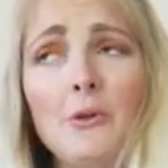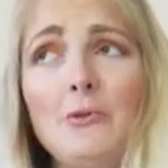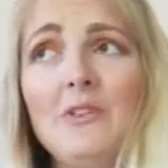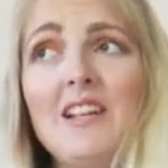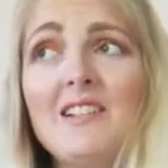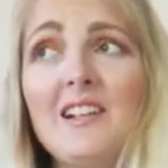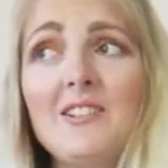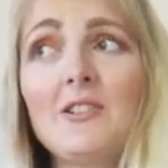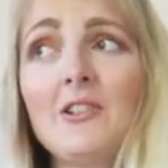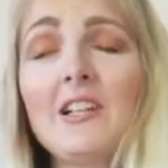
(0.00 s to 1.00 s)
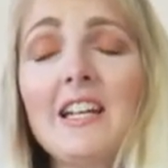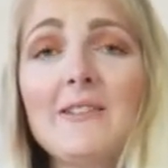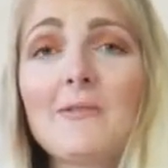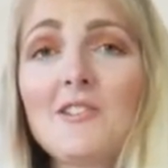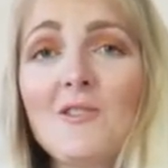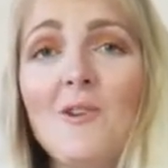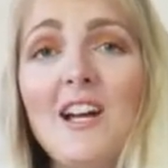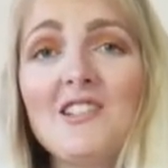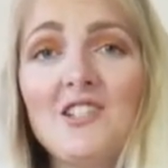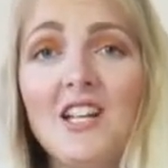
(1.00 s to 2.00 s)
a few days here in Turkey, it was
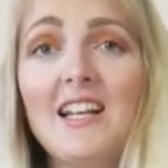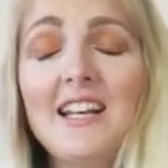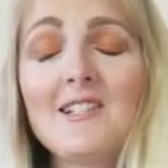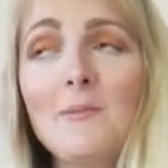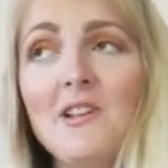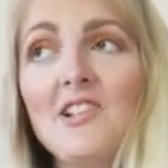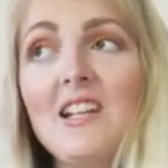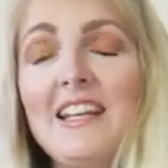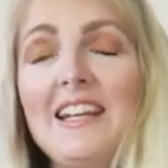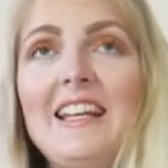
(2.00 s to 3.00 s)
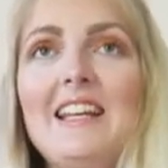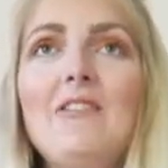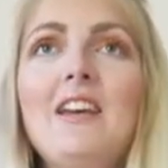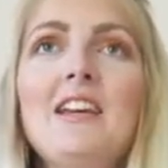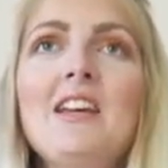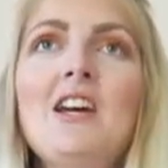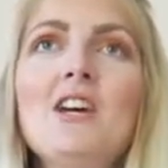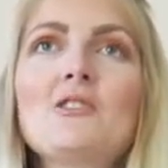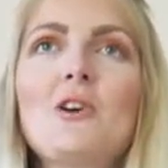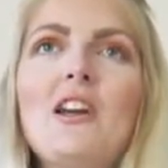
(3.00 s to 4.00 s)
quite chilly, especially in the evening.
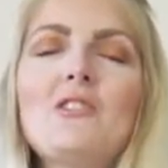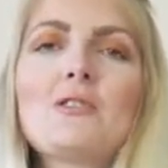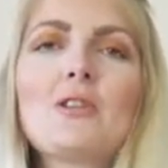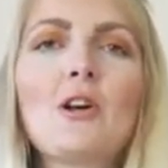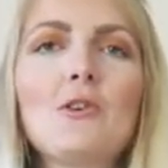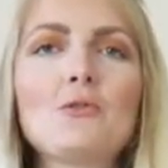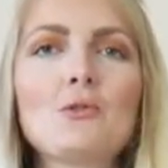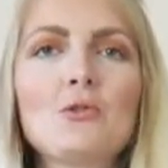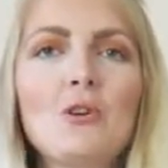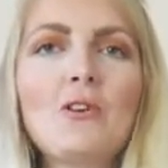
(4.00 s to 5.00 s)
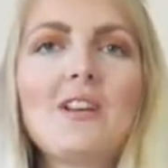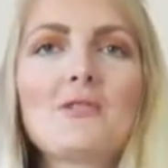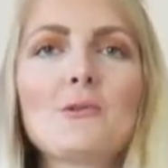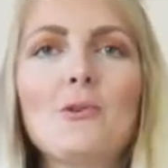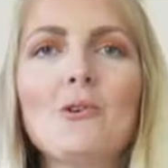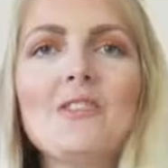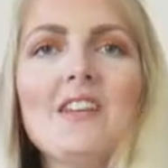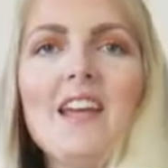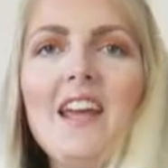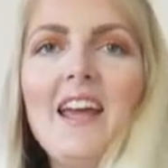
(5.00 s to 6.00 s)
So I just love to throw this
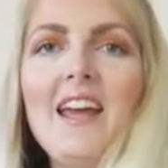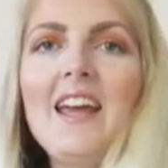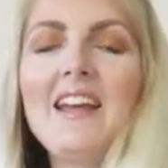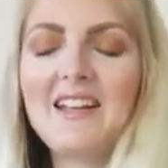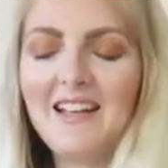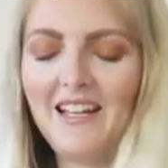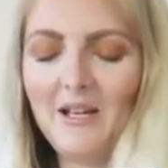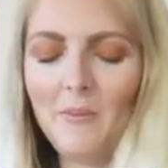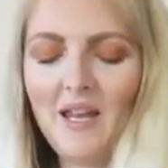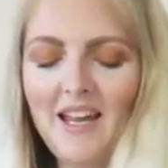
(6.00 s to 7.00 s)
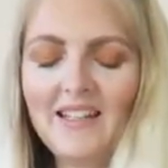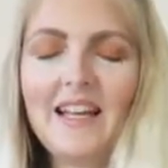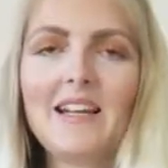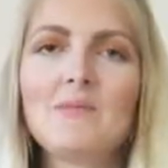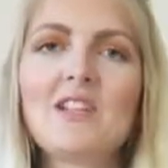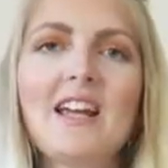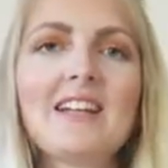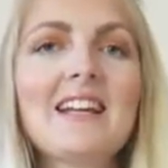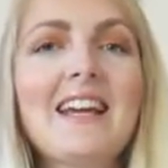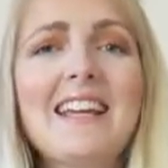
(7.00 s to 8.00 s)
on. And yeah, a denim
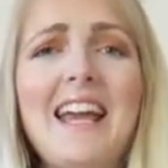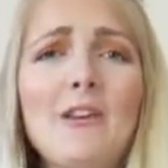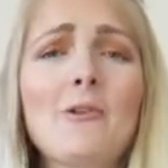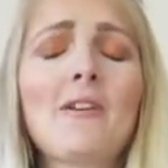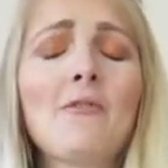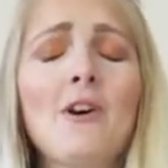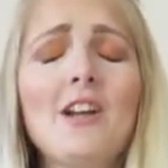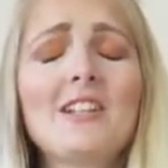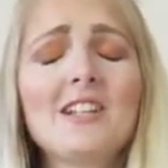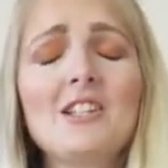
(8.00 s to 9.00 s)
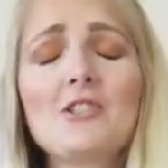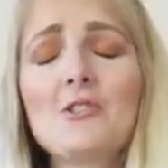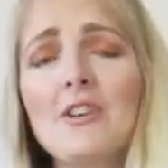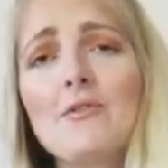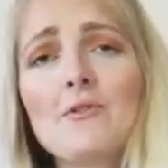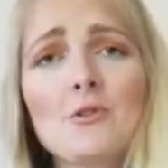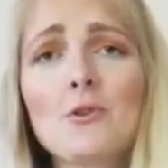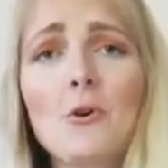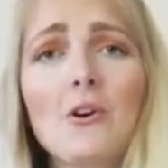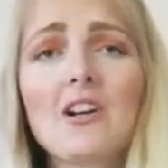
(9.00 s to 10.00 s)
jacket, again, you can find it in thrift
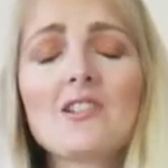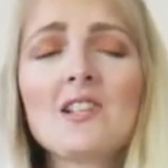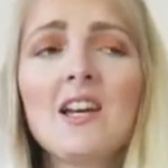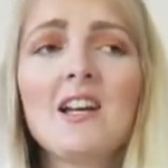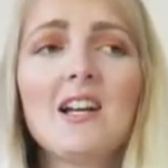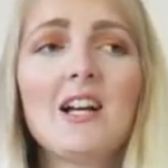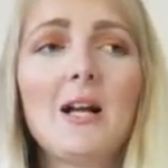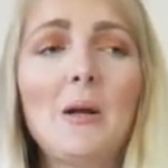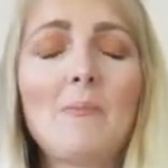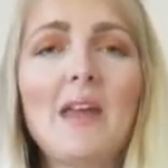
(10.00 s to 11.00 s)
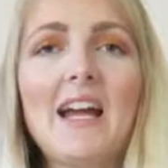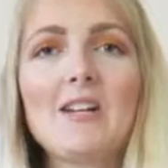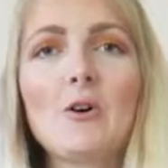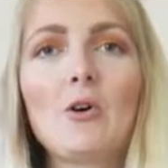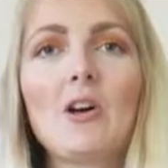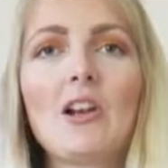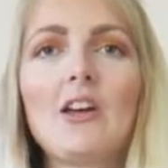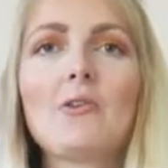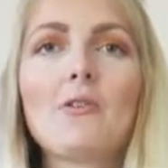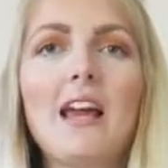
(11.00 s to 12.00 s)
stores. I know a
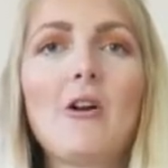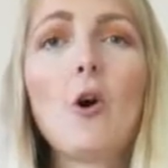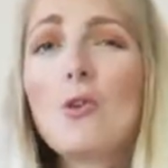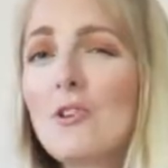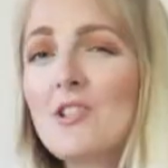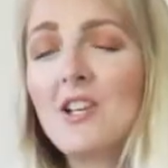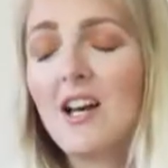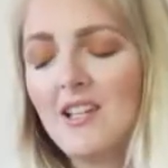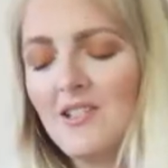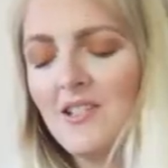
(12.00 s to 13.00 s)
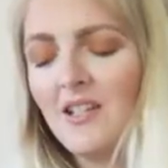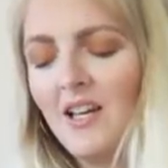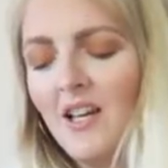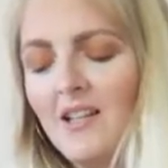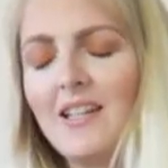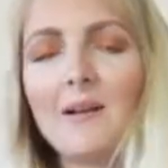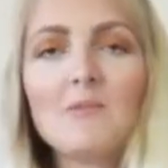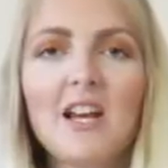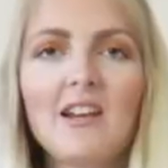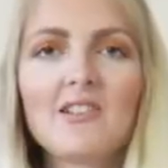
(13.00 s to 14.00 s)
lot of like oversized
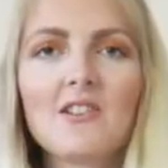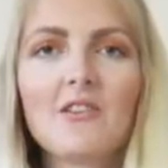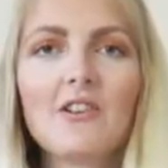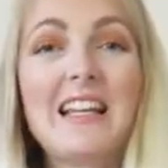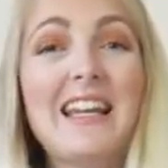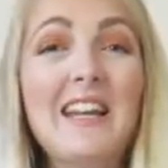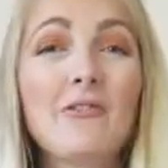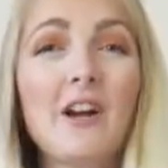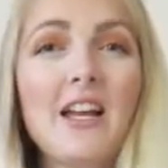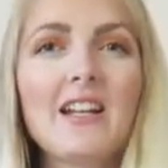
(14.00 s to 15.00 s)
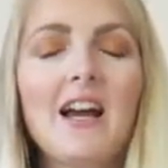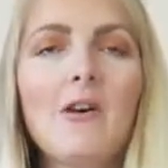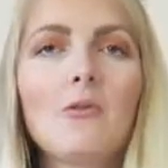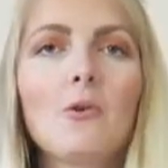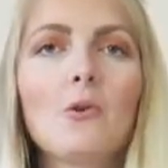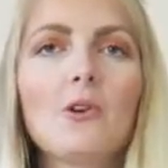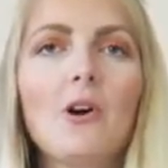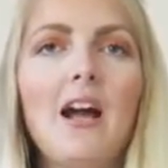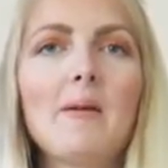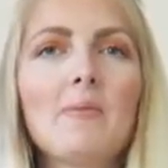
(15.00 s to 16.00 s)
denim jackets are really in right now,
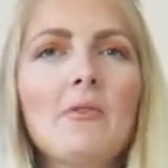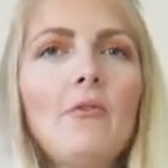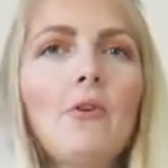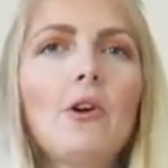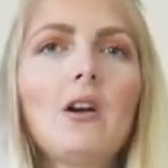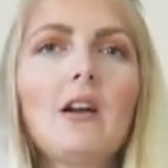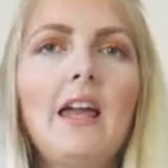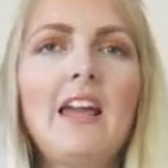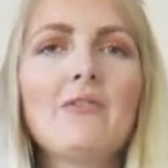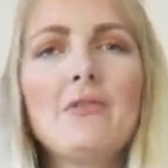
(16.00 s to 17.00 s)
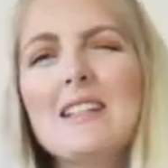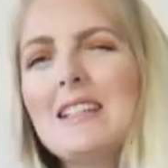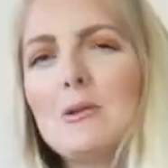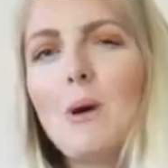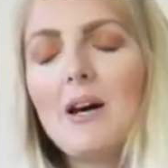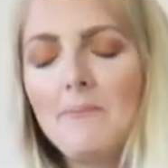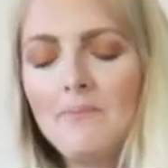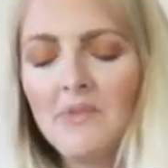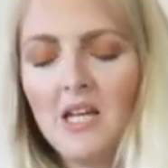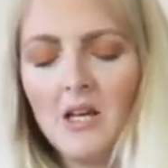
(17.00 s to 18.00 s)
although I prefer a fitted one,
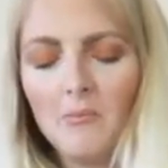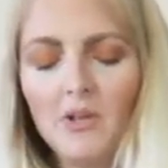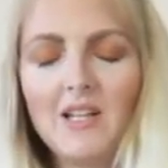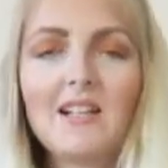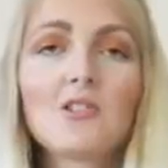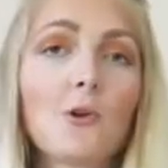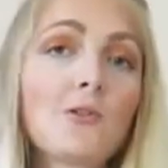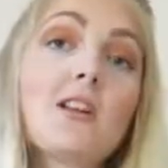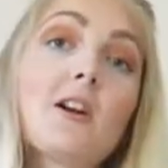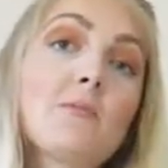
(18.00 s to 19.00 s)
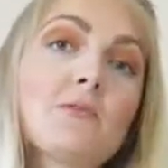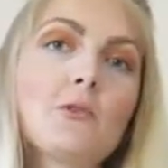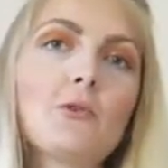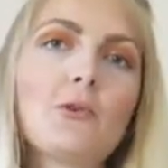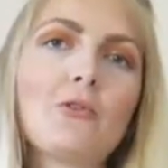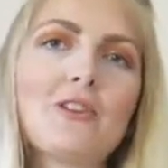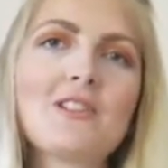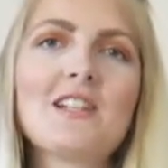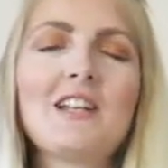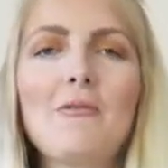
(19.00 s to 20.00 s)
but that's totally up to you,
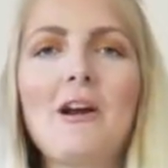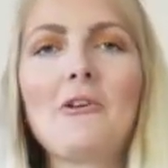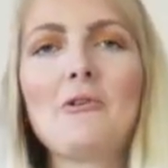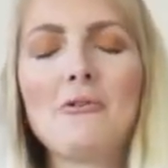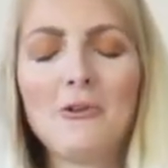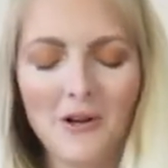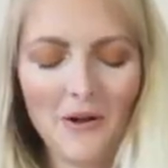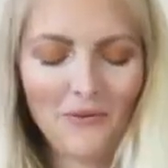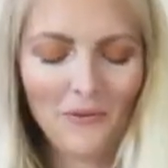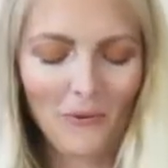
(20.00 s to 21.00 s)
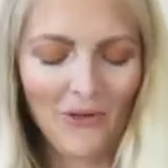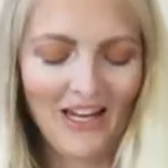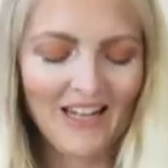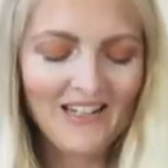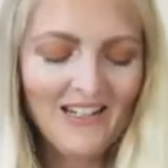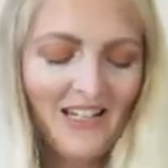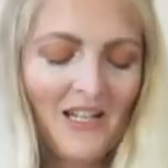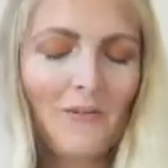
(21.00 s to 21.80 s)
obviously, where you feel comfortable in.